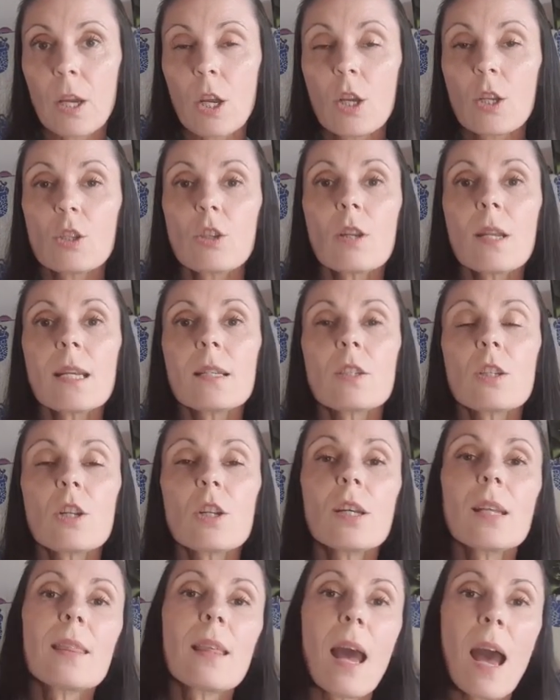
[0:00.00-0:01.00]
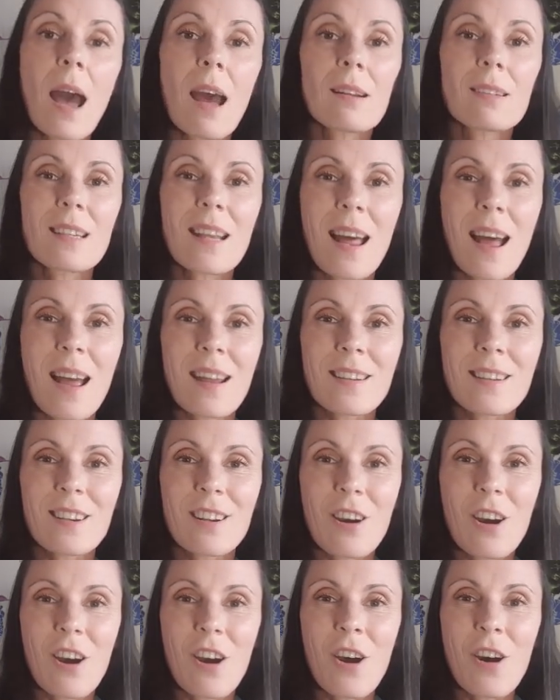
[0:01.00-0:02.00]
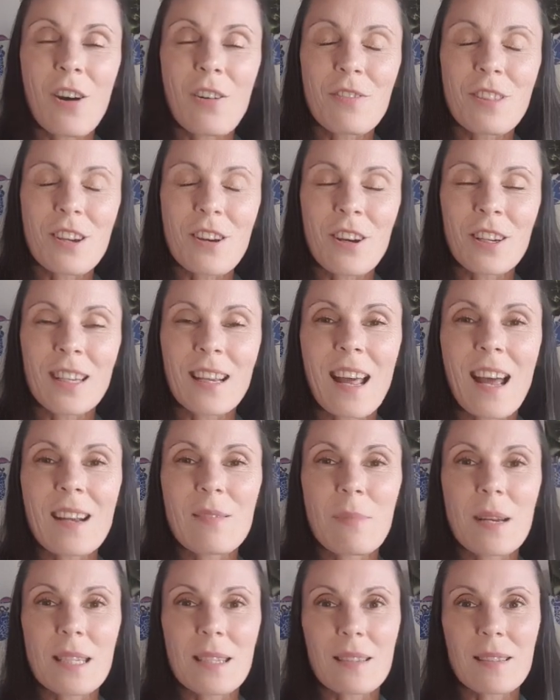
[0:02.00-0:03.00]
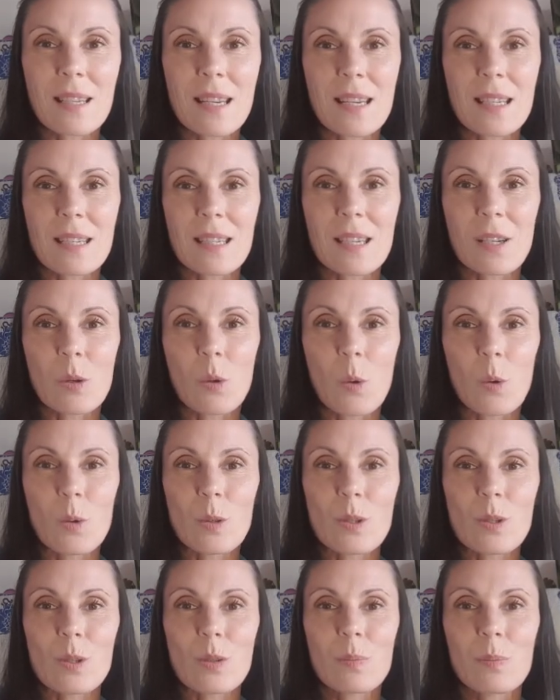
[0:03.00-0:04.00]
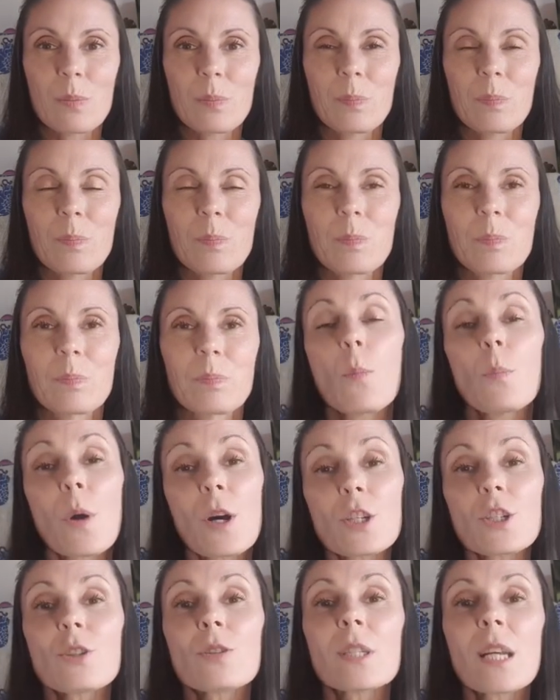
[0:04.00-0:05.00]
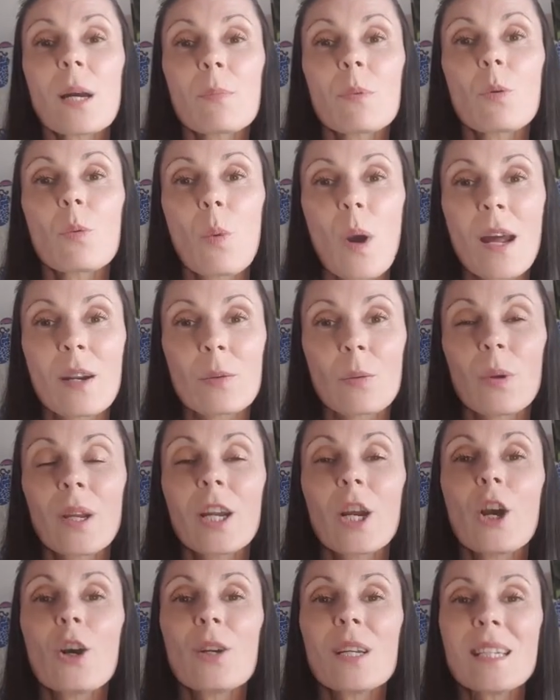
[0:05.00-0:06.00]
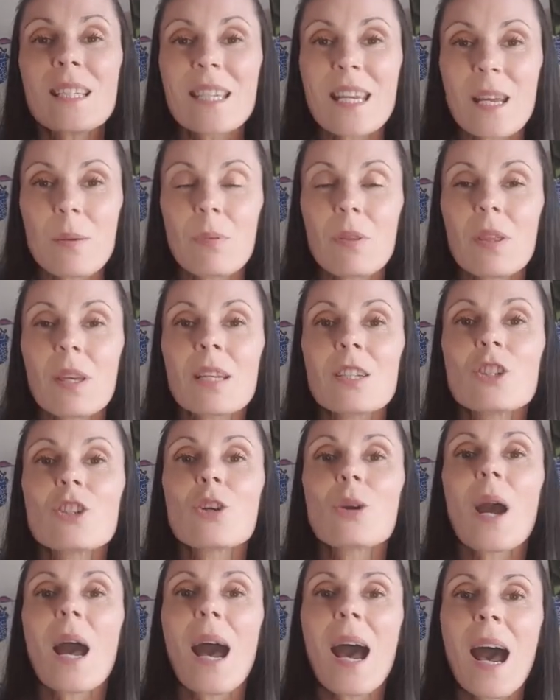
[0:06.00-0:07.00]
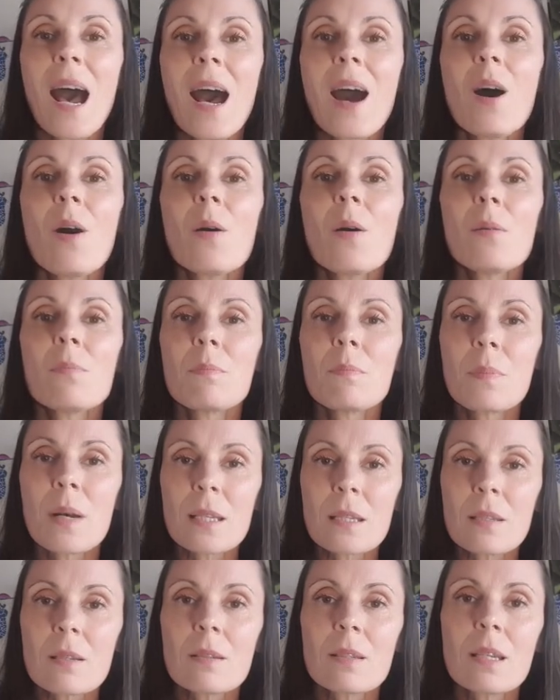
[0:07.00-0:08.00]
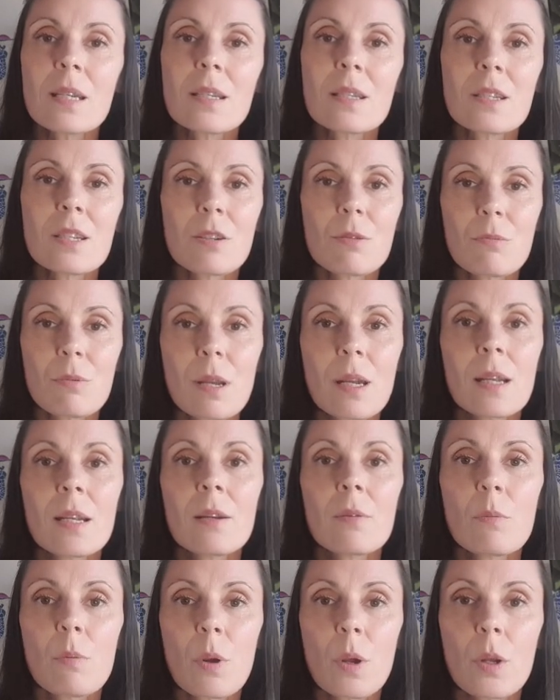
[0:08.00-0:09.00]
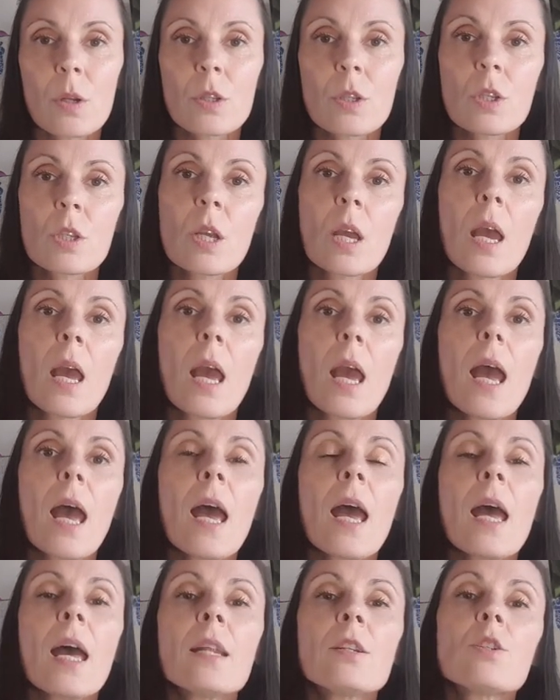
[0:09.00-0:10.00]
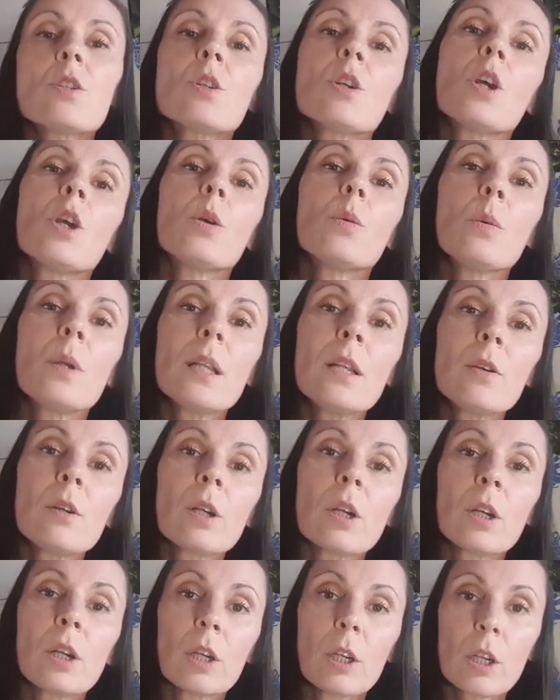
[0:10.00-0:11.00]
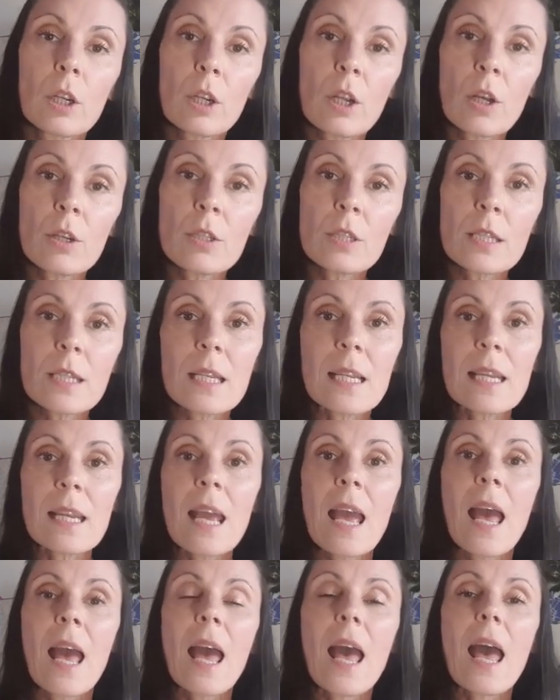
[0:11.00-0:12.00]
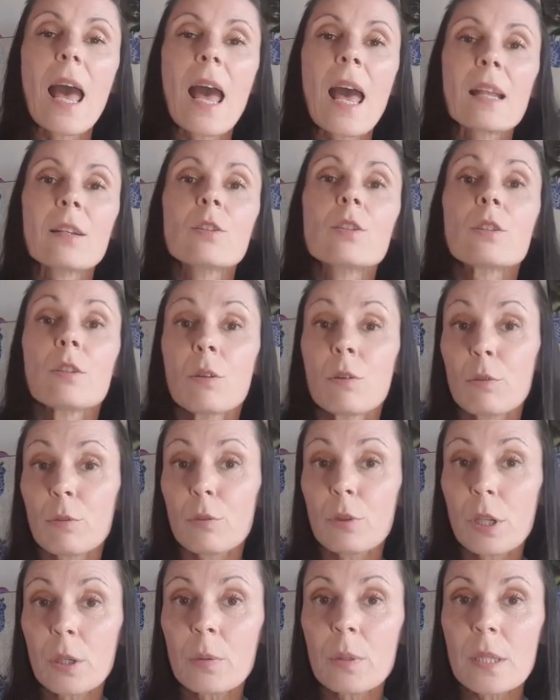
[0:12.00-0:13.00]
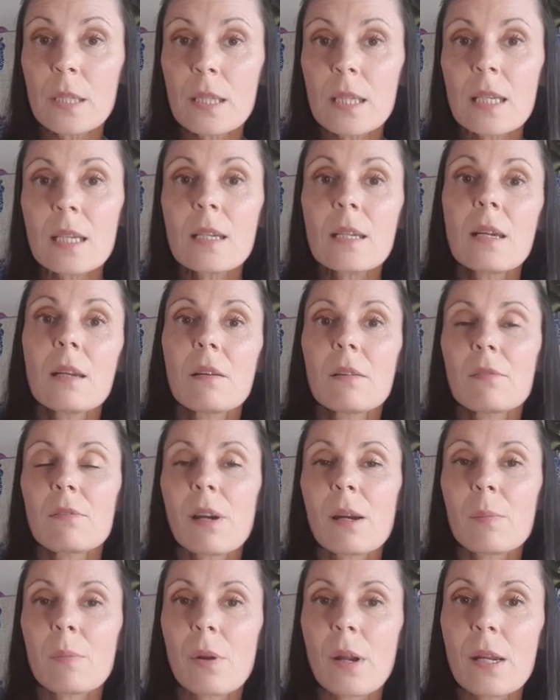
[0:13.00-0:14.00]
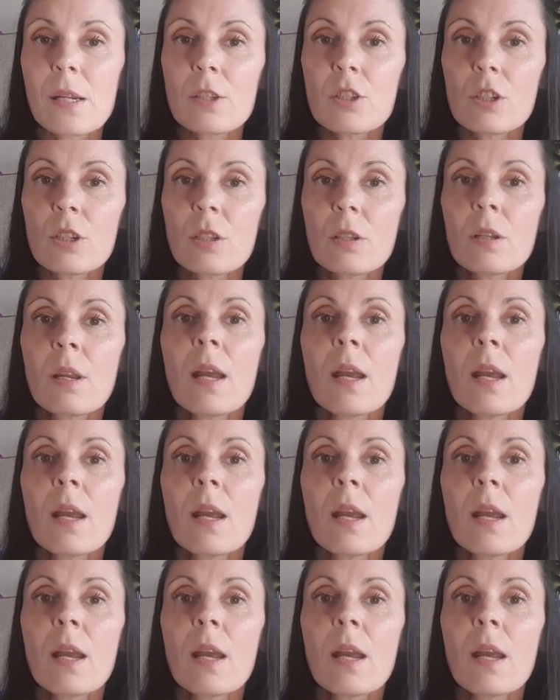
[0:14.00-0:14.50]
So let's look at the outline of the online muscle testing course. Module number 1, we go in depth into how muscle testing really works, and we look closely at frequency, vibration,